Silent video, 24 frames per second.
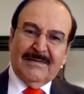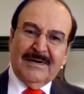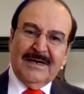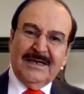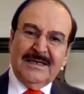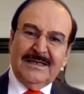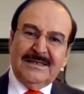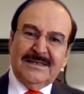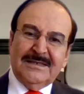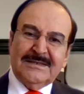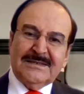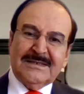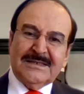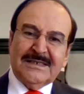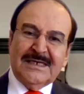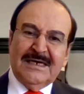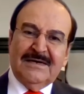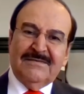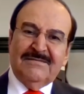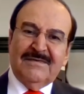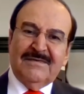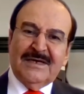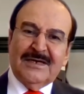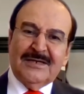Bahrain
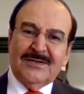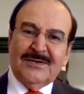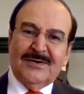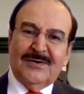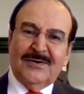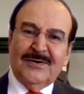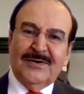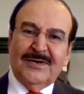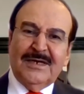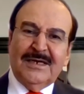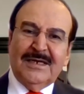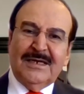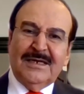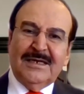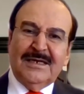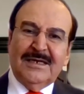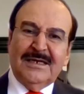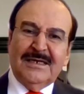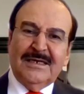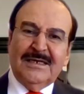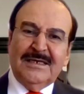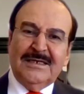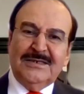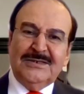discovered oil
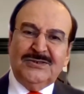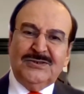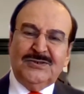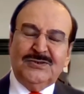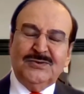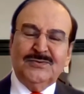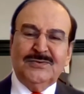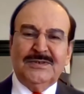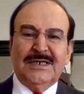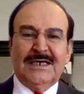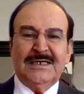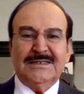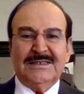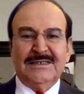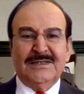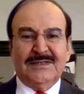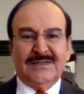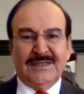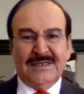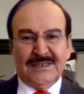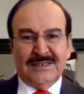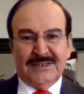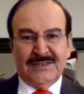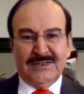in June
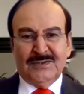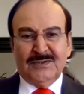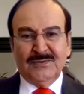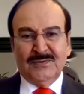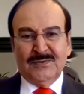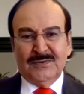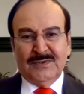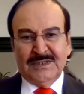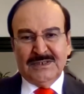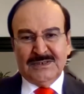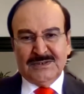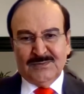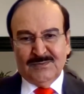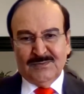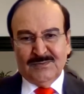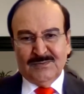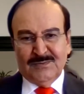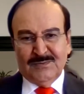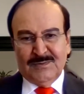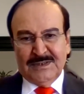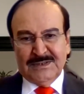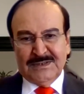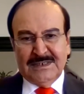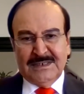1932. This
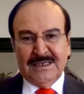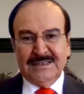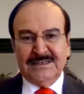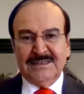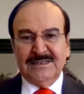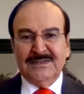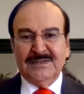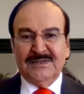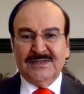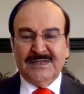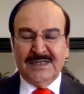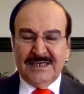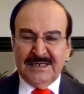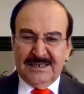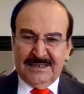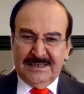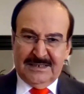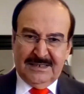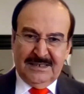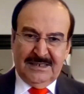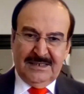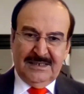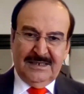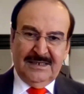was in
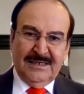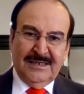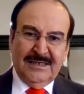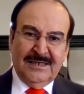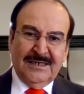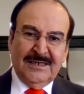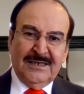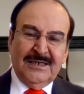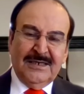1930.